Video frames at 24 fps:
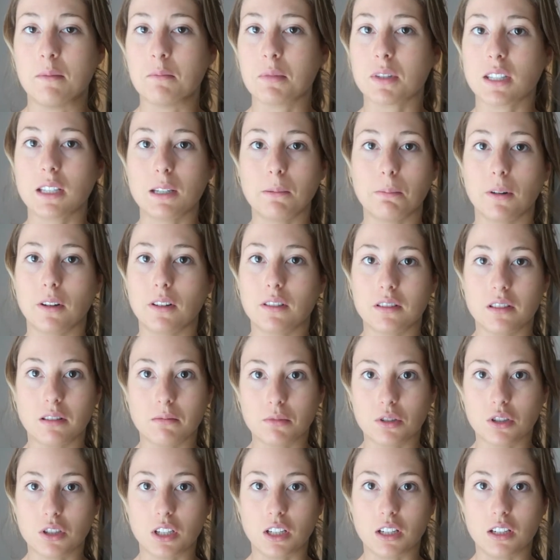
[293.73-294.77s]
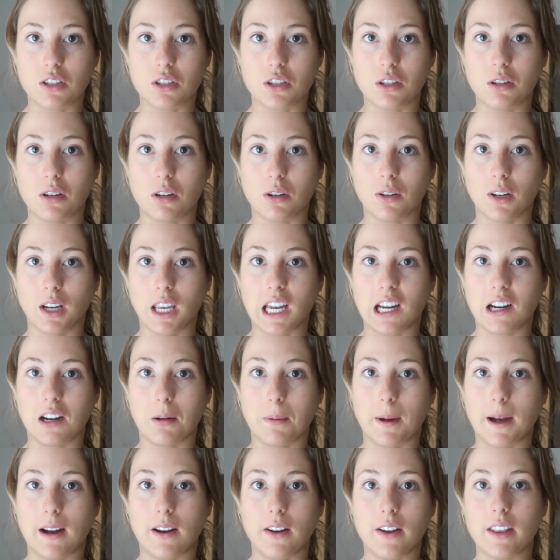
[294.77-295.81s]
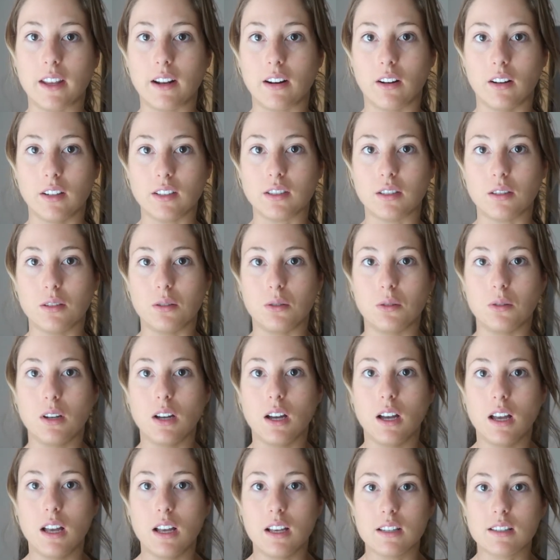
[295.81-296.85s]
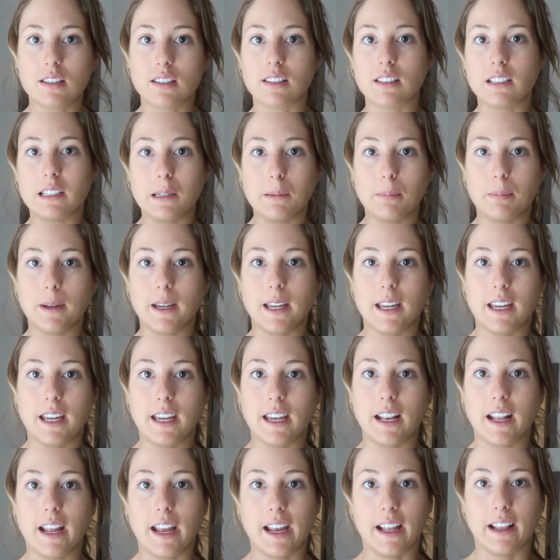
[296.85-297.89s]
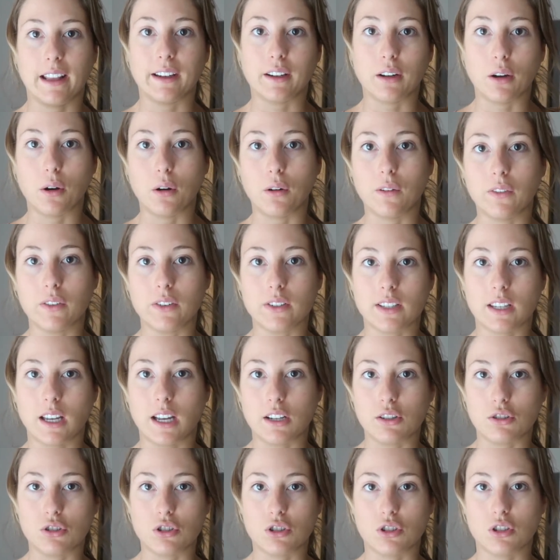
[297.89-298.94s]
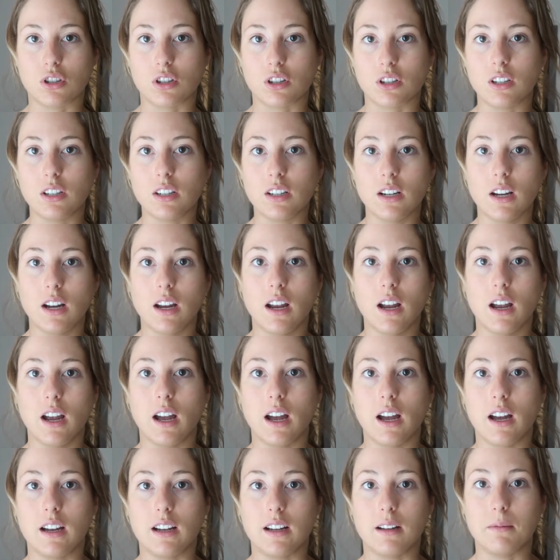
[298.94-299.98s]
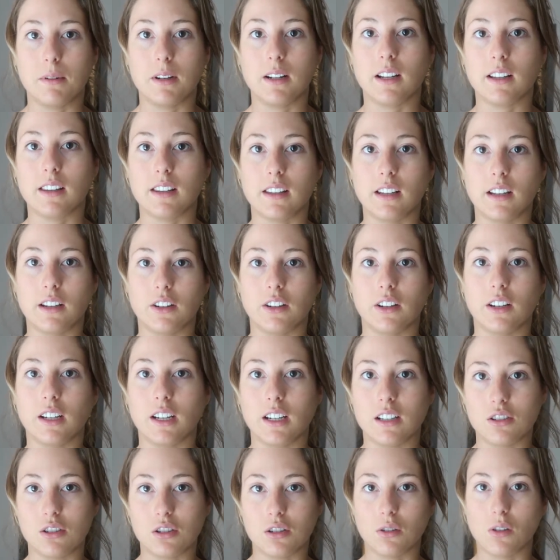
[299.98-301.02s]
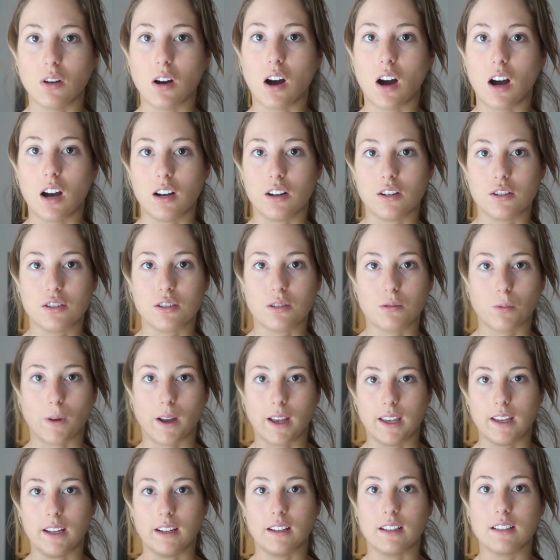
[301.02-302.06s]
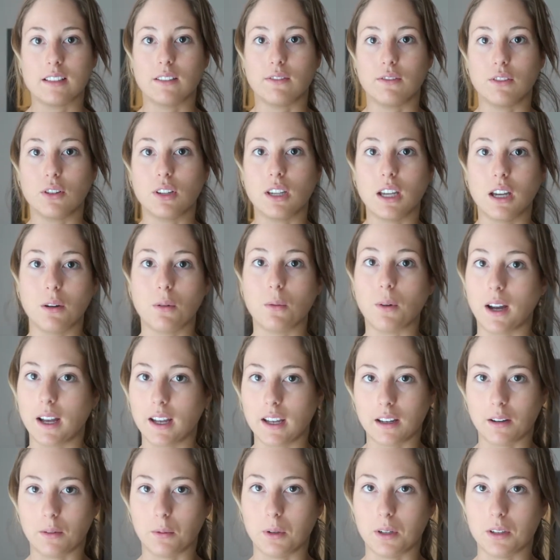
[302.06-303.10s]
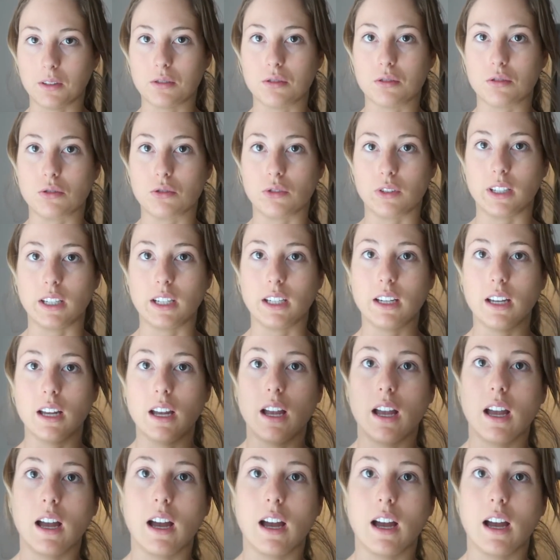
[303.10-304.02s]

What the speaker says: sleep on some sheets you don't care about, and then also sleep in a oversized shirt and nothing that you're gonna get too hot or sweat in, because if you get wet, it will streak.